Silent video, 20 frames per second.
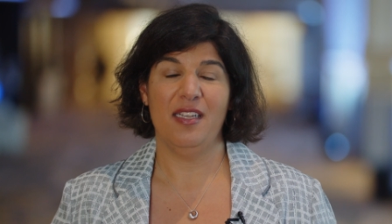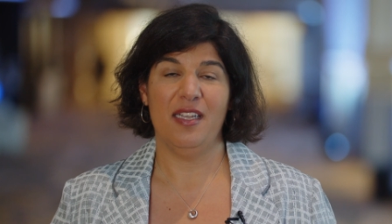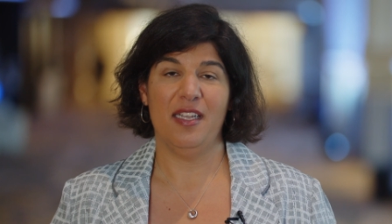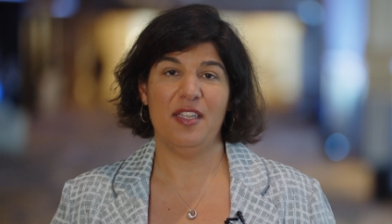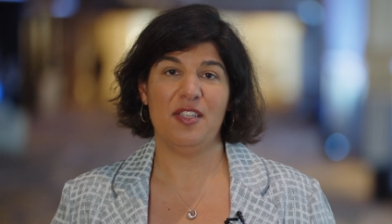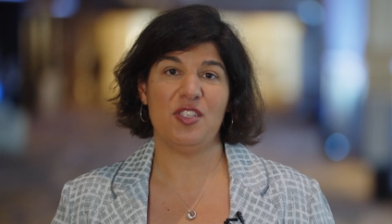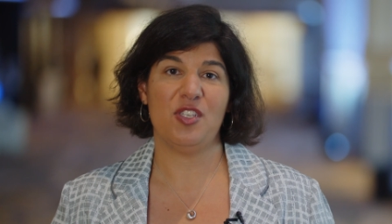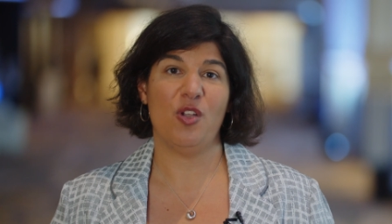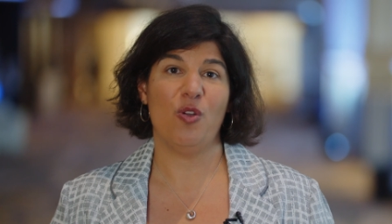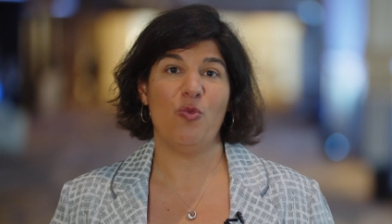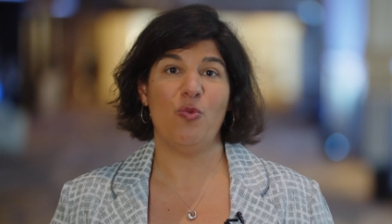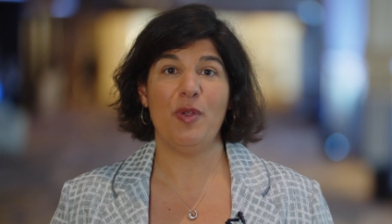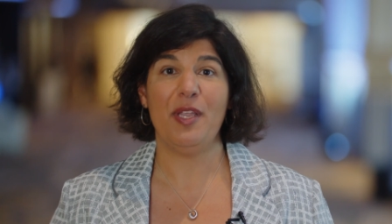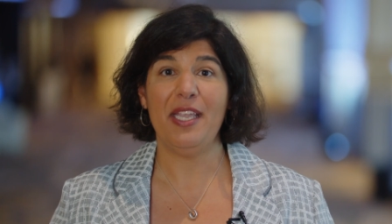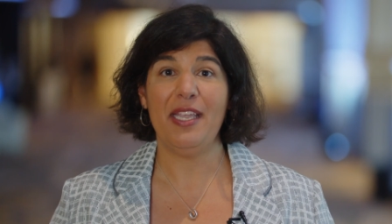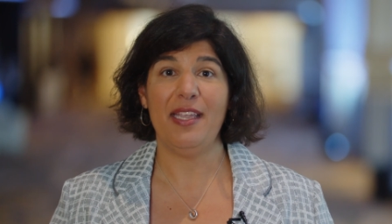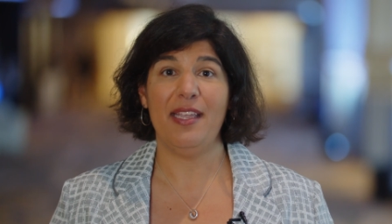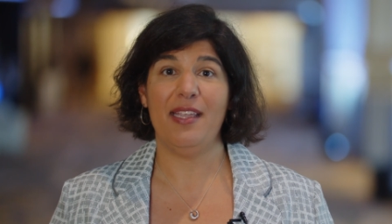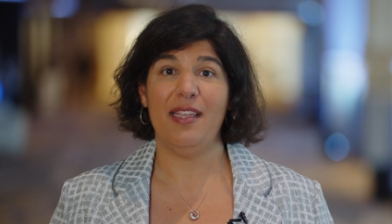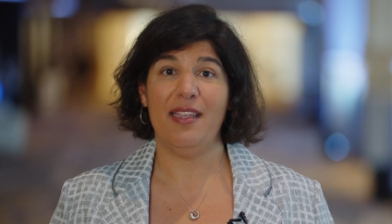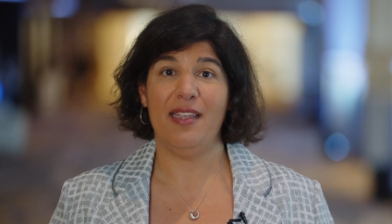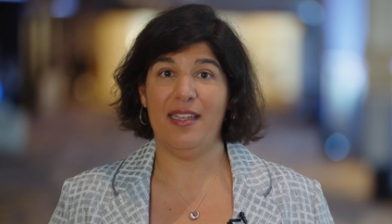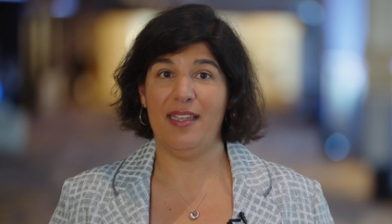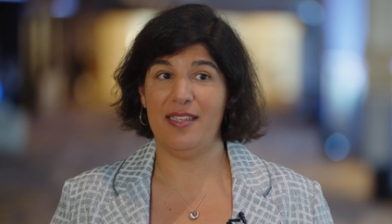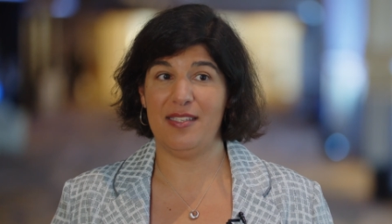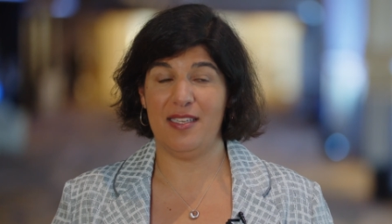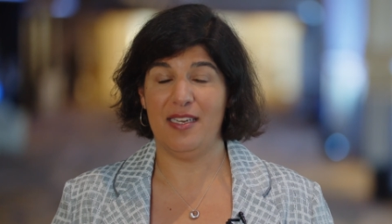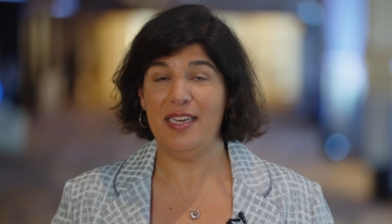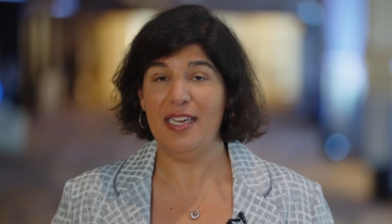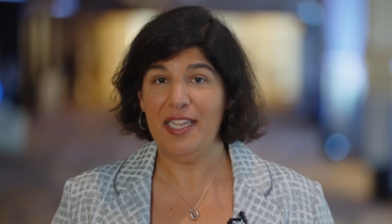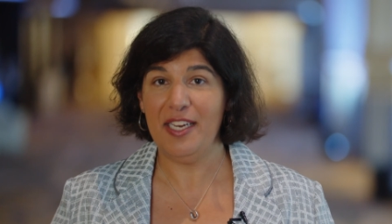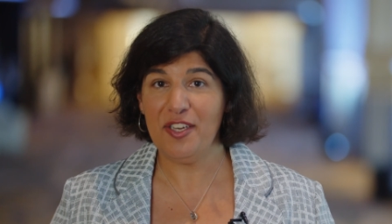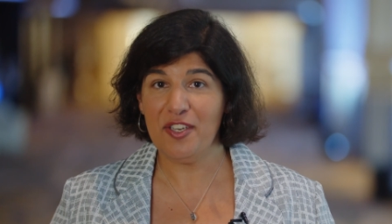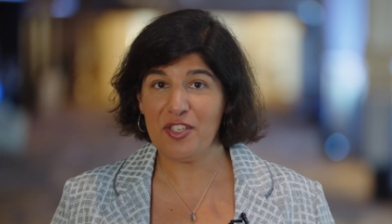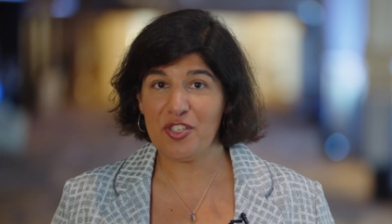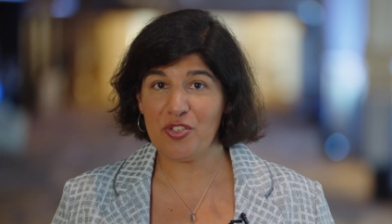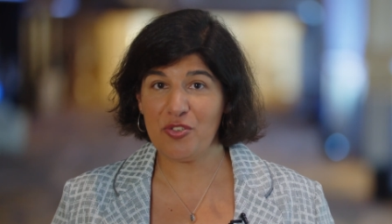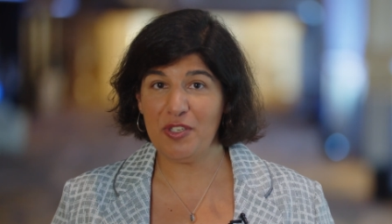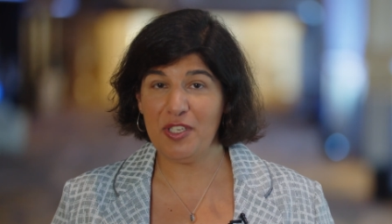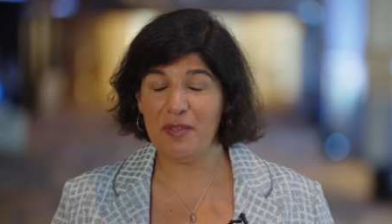And so we, as an
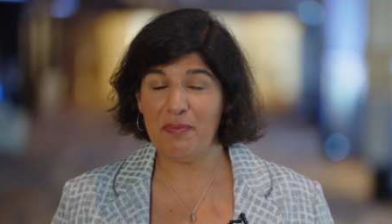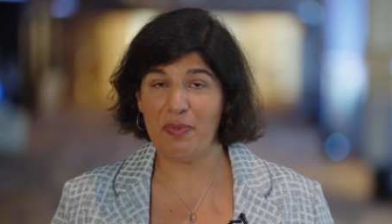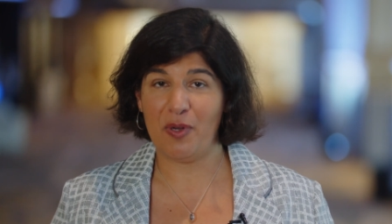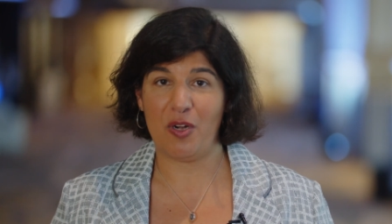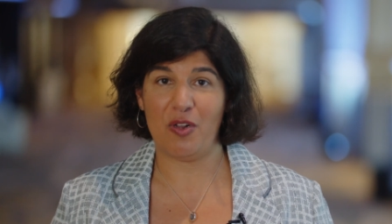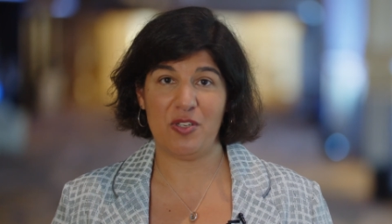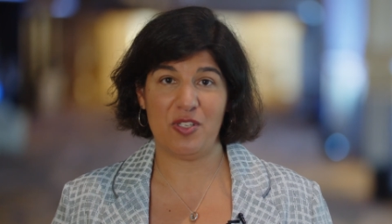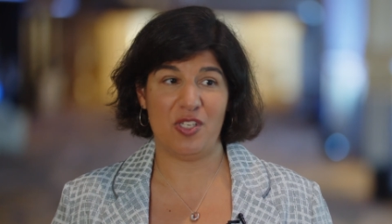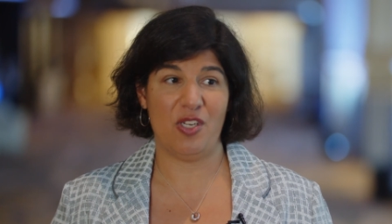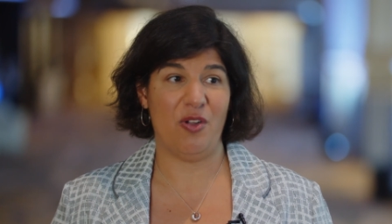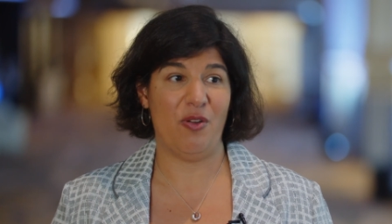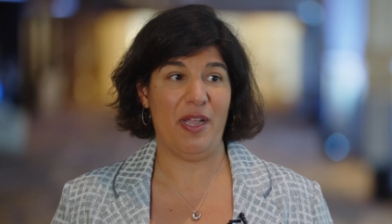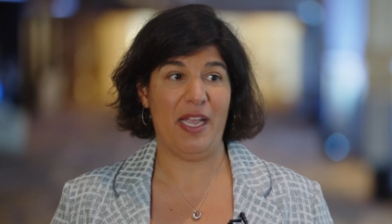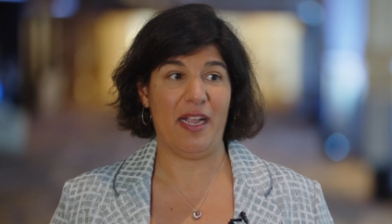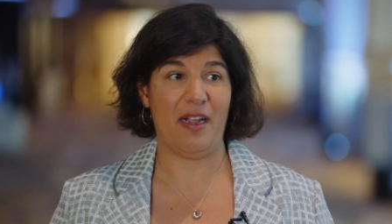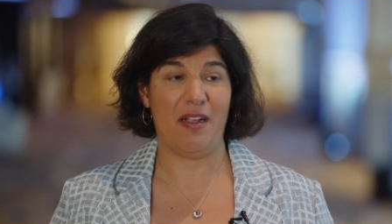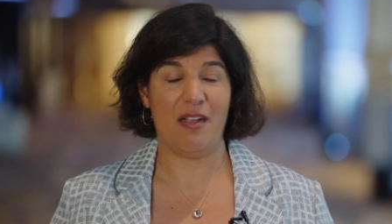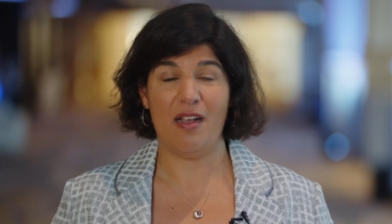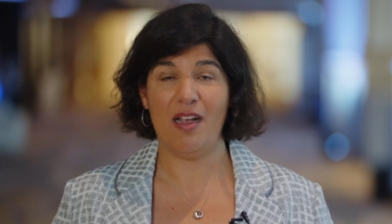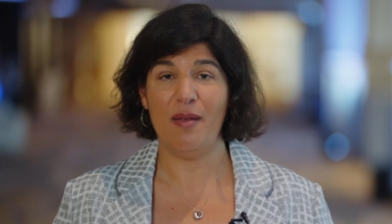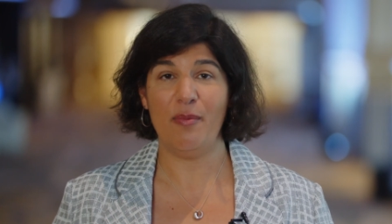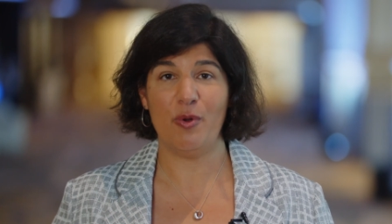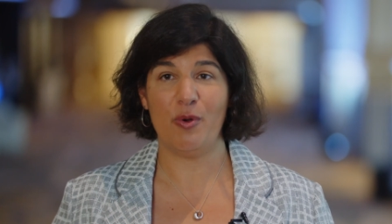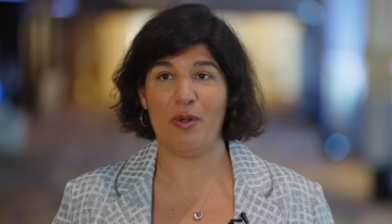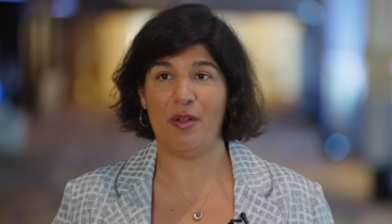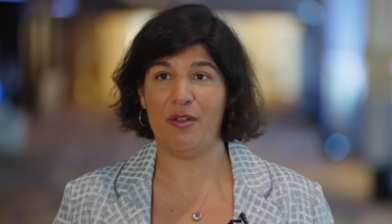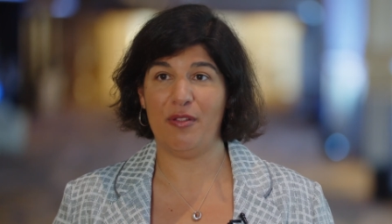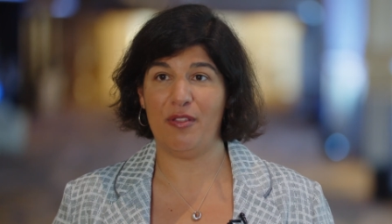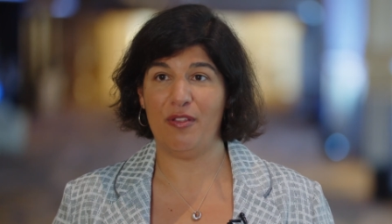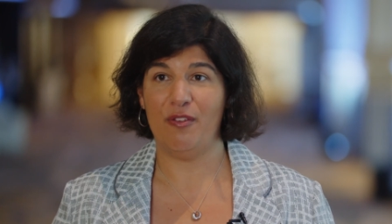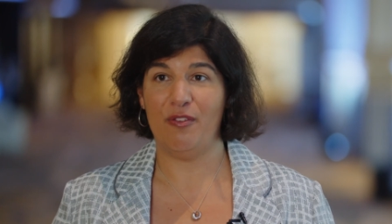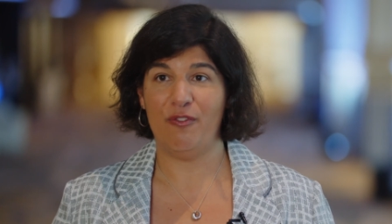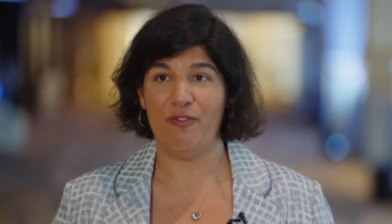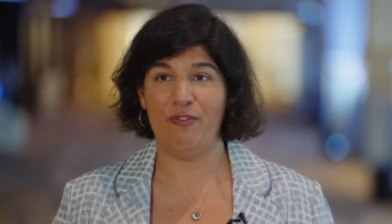industry, but also at Commonwealth,